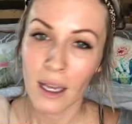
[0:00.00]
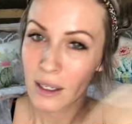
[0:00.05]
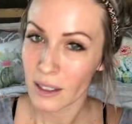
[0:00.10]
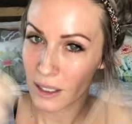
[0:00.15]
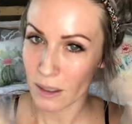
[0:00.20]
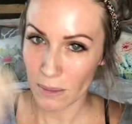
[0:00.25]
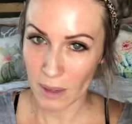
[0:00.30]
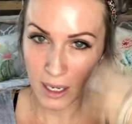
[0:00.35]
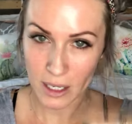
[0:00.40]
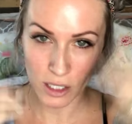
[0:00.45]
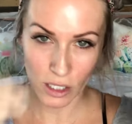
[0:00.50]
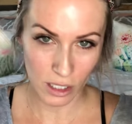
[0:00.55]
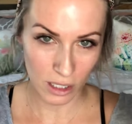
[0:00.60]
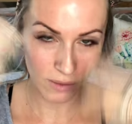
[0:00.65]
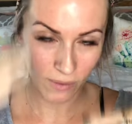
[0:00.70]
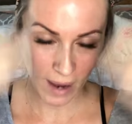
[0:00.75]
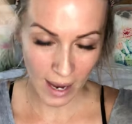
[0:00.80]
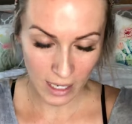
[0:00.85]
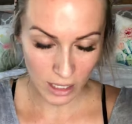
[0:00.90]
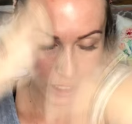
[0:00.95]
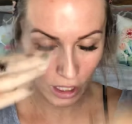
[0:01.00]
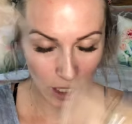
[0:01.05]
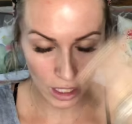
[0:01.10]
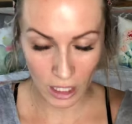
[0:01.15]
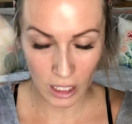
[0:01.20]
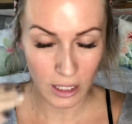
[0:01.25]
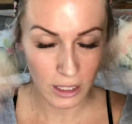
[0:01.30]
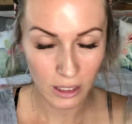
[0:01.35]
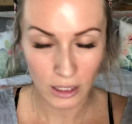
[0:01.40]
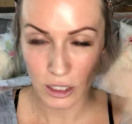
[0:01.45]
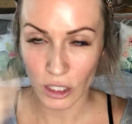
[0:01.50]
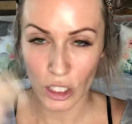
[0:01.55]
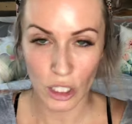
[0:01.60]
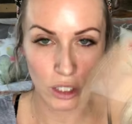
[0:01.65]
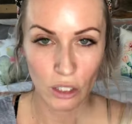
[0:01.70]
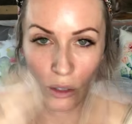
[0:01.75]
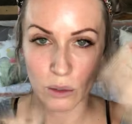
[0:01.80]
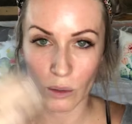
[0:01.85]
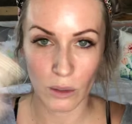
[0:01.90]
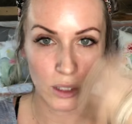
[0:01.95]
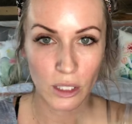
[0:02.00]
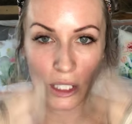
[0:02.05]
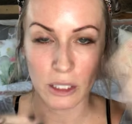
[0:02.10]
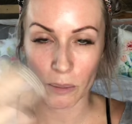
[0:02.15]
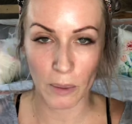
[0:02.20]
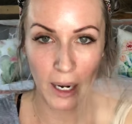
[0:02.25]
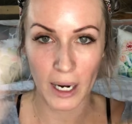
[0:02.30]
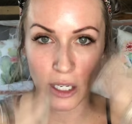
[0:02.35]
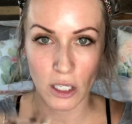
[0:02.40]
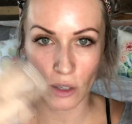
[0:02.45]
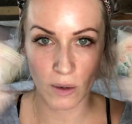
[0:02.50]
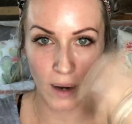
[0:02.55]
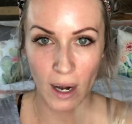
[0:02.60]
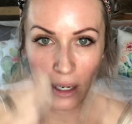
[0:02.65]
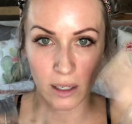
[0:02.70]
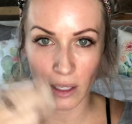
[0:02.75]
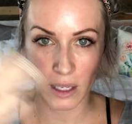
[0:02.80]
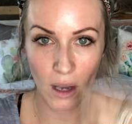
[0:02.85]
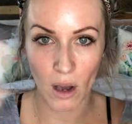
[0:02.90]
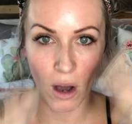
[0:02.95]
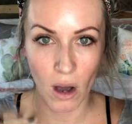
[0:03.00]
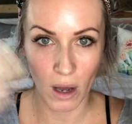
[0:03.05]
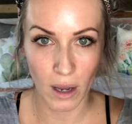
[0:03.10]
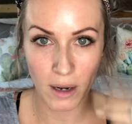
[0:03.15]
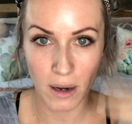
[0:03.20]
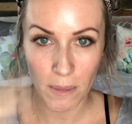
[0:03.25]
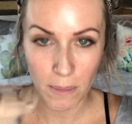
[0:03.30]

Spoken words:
To me, it's just faster to spray it directly on